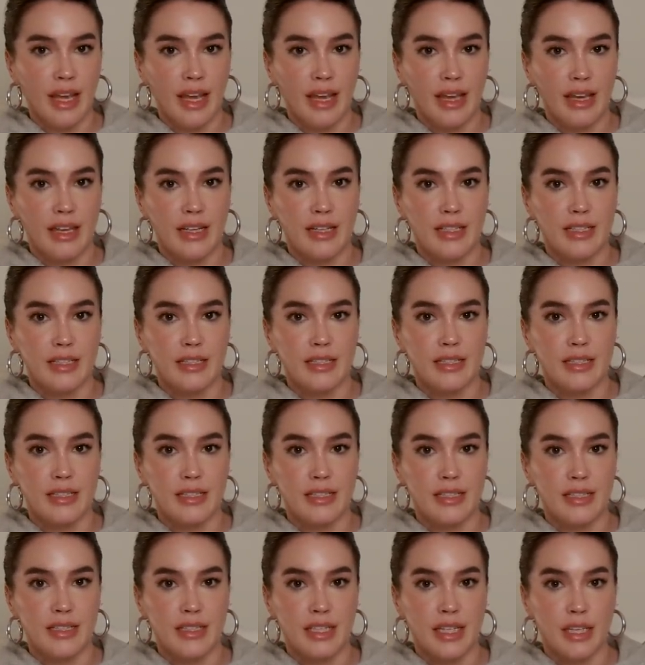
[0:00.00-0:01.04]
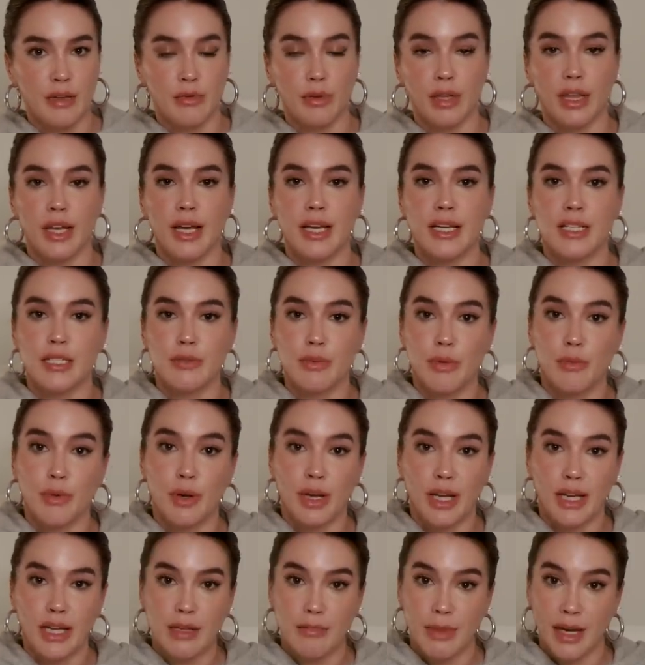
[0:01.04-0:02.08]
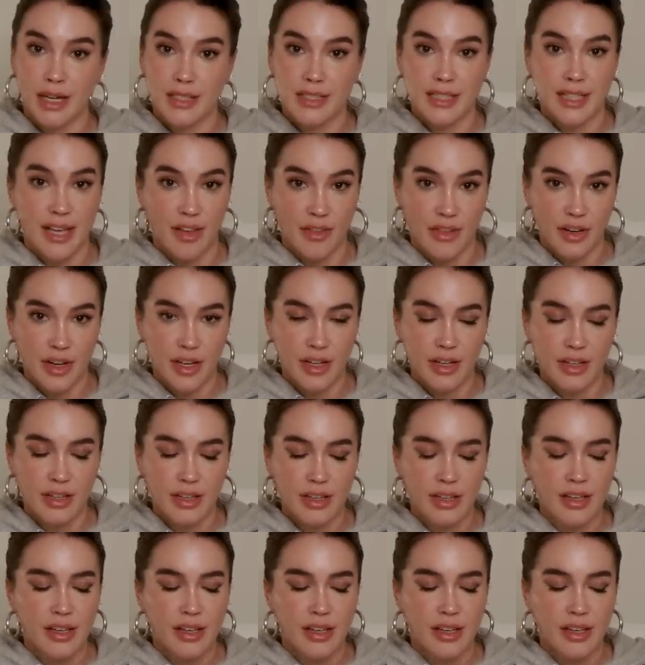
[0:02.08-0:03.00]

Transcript: and he realized we weren't getting back together.